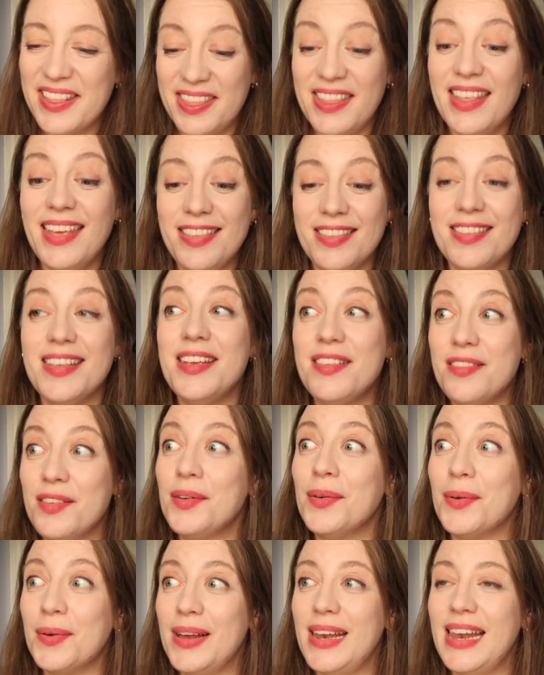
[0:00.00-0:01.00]
This needs
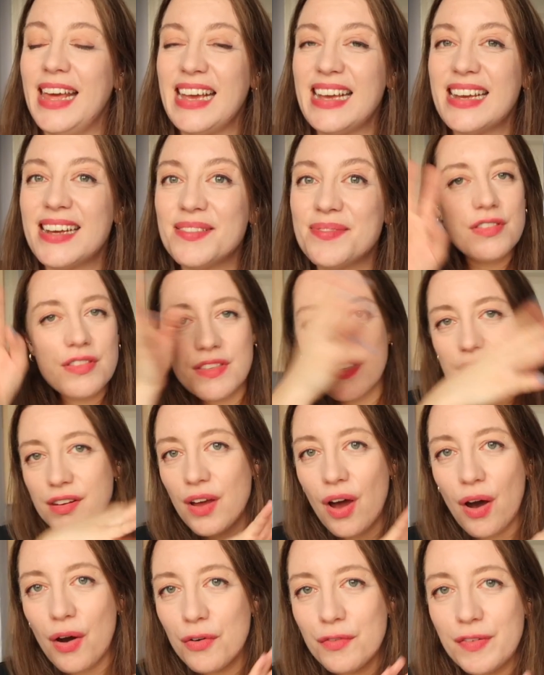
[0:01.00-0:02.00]
an oiling. Done
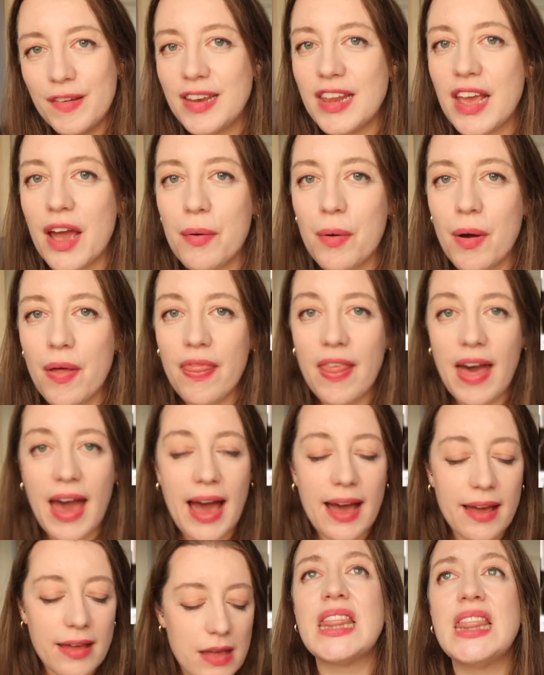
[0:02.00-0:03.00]
a whole video on
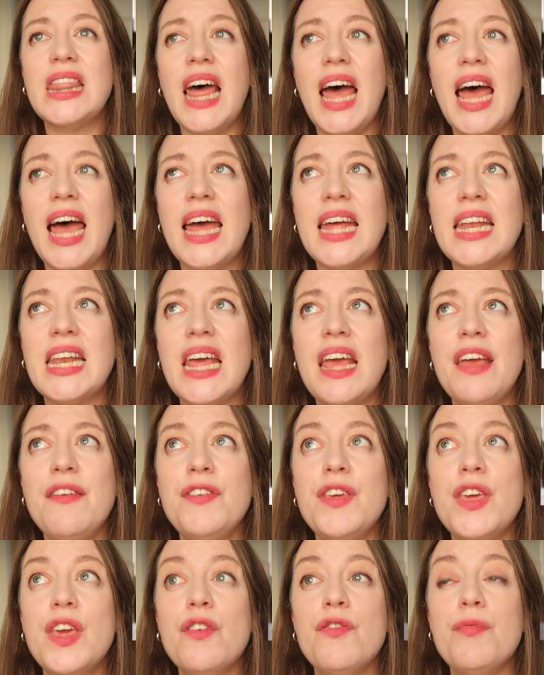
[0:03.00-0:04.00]
that. Then
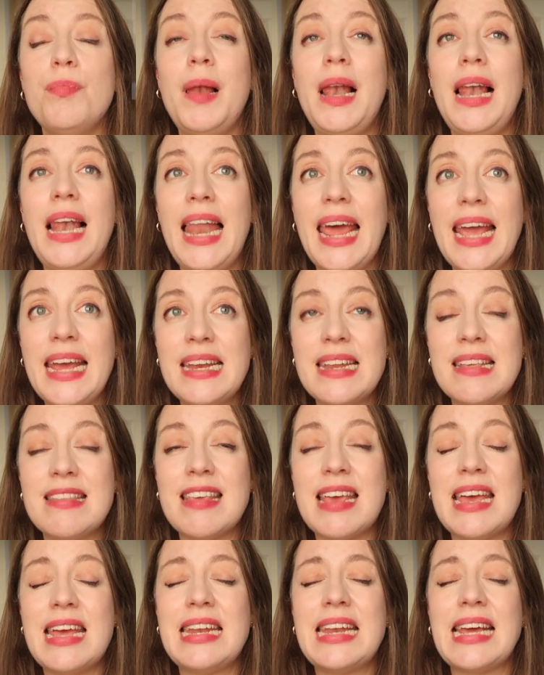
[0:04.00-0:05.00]
if you've played
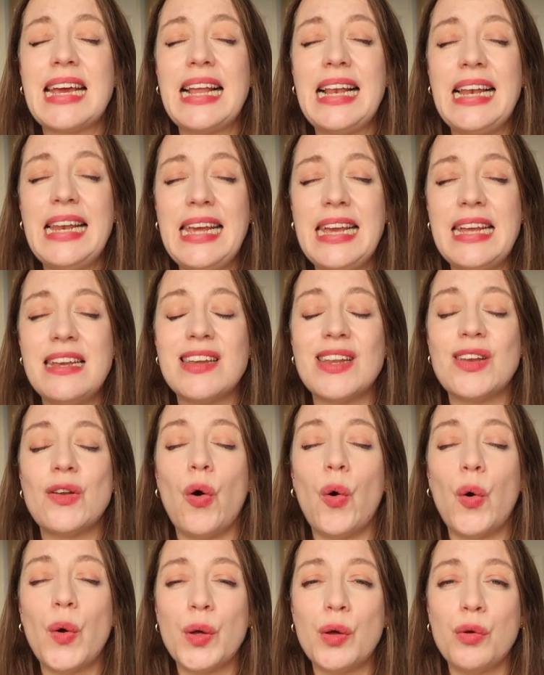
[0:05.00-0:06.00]
it in, cleaned and
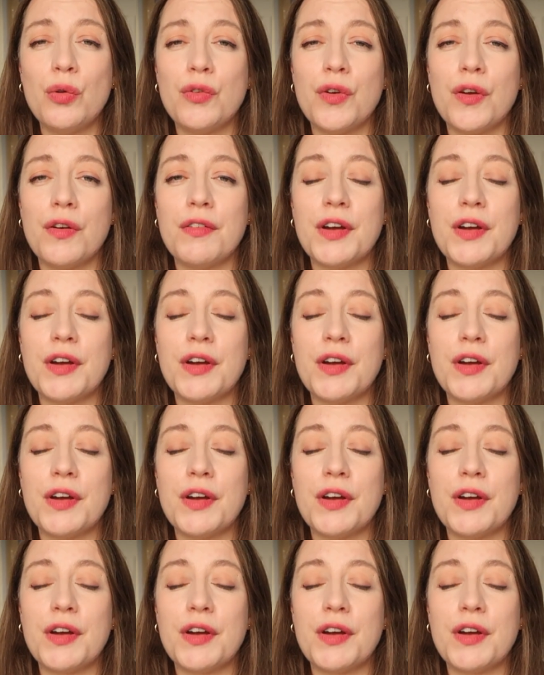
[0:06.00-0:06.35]
oiled your